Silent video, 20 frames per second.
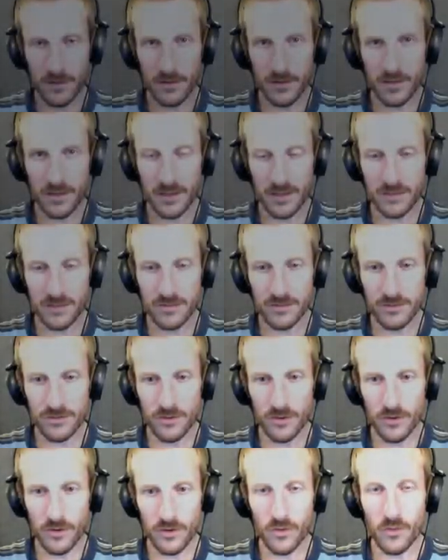Geeks,
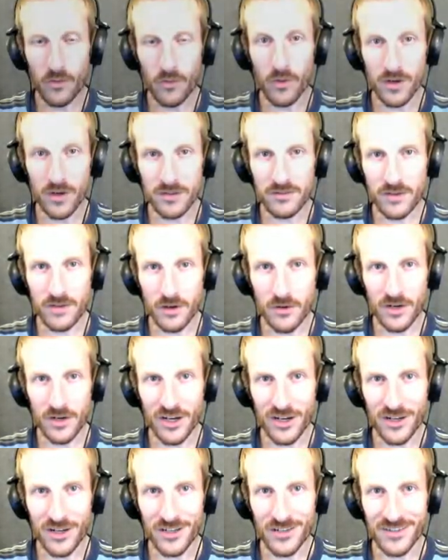what is going
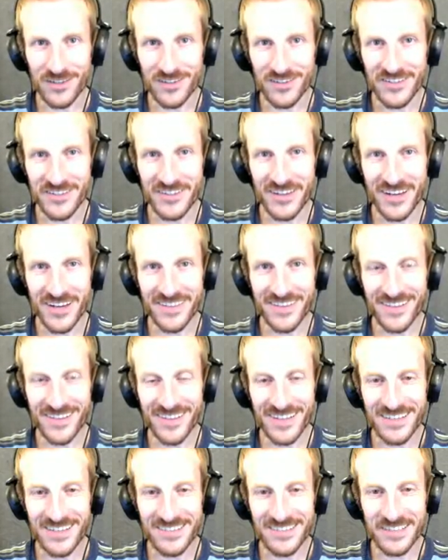on? Unite the
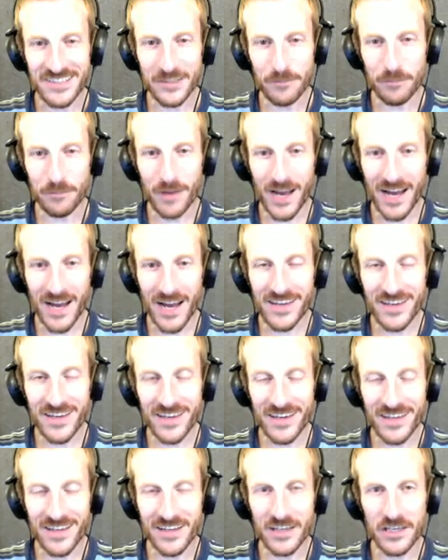Clans here, back
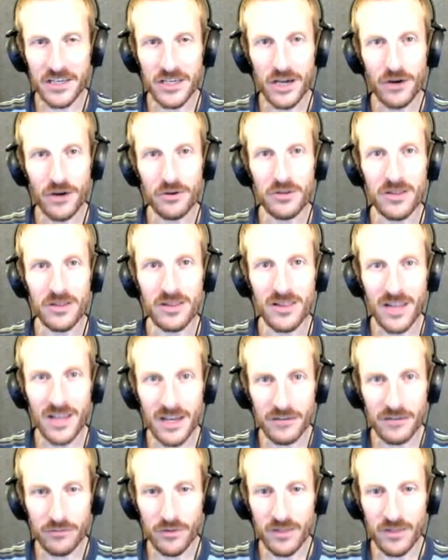in yo
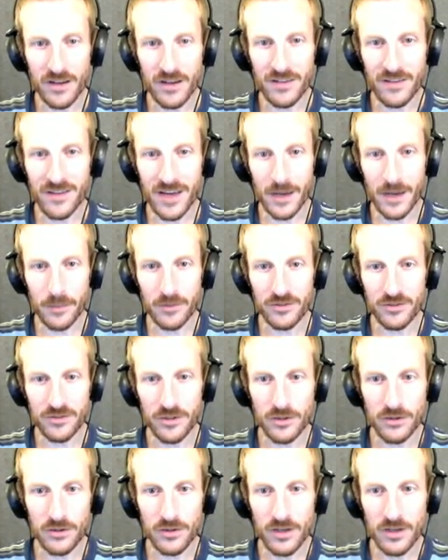life with another
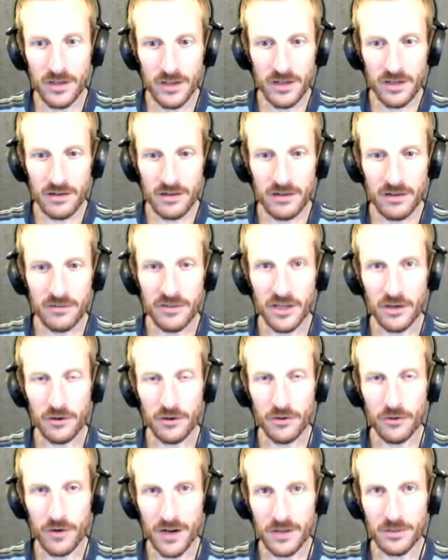episode of the
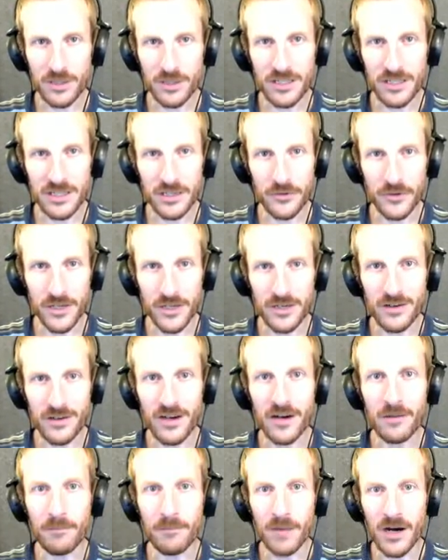incredibly eerie
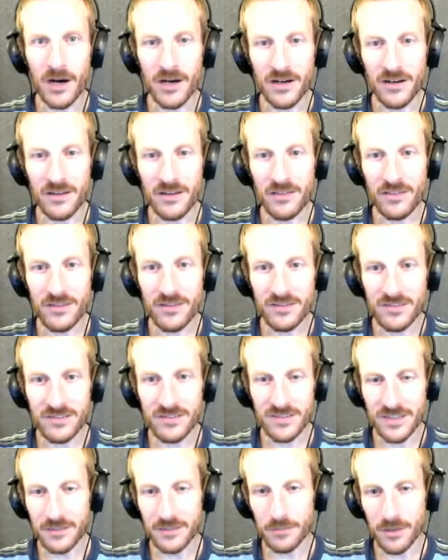Among the
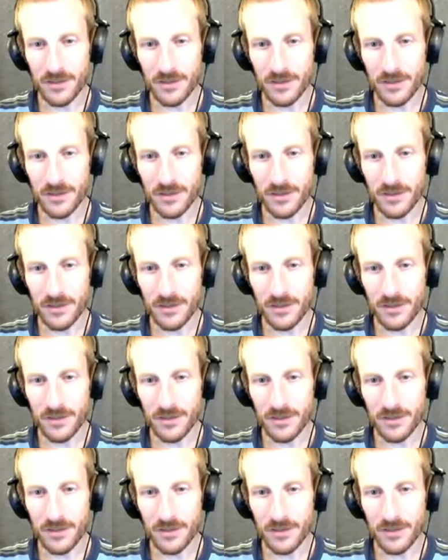Sleep.